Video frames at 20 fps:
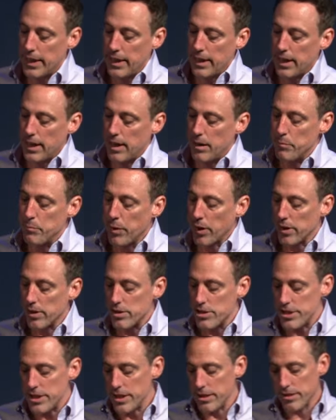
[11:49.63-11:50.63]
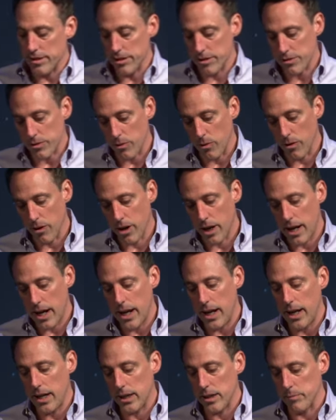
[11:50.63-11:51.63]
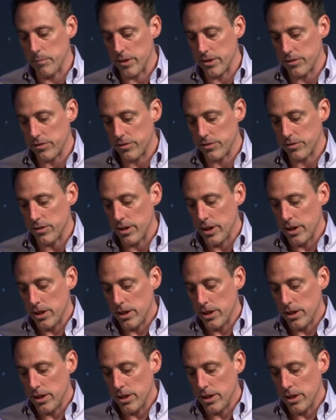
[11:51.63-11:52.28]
uh, Bar Jesus or Elymas.